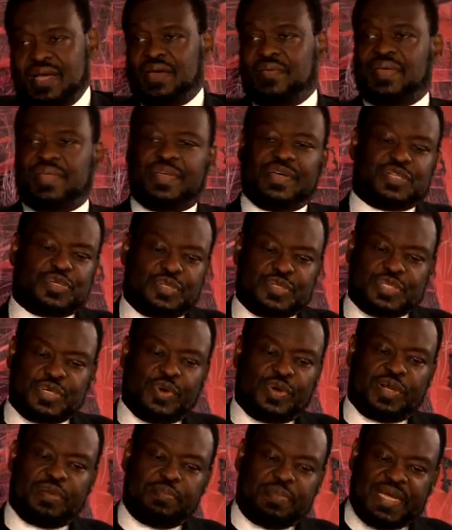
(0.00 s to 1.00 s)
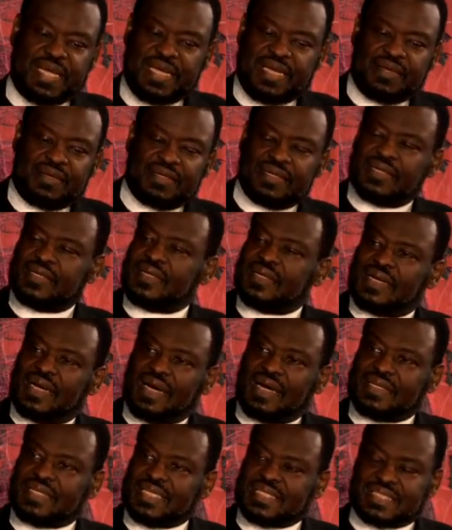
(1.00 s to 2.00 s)
that this was going to be
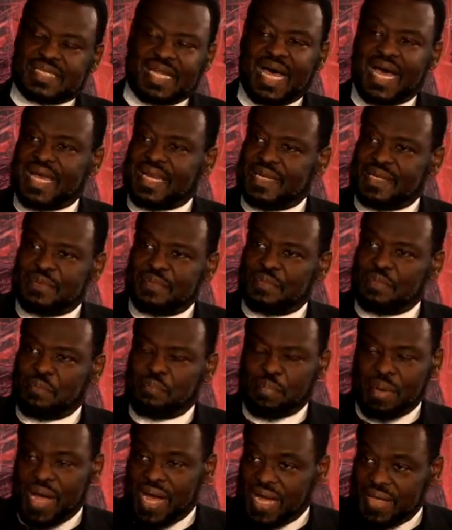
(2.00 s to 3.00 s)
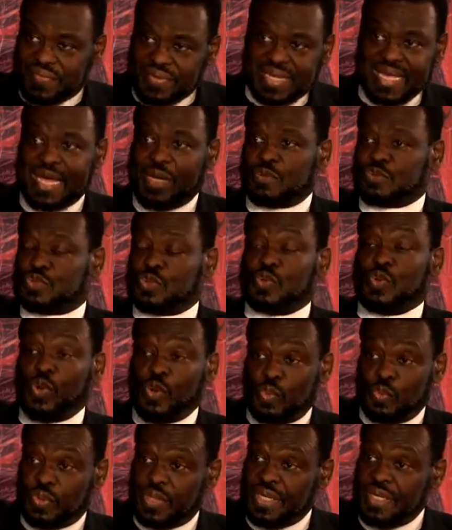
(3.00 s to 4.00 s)
uh, decided by the council
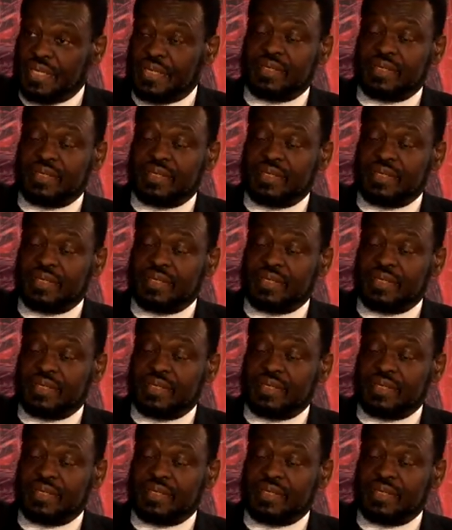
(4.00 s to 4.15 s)
only,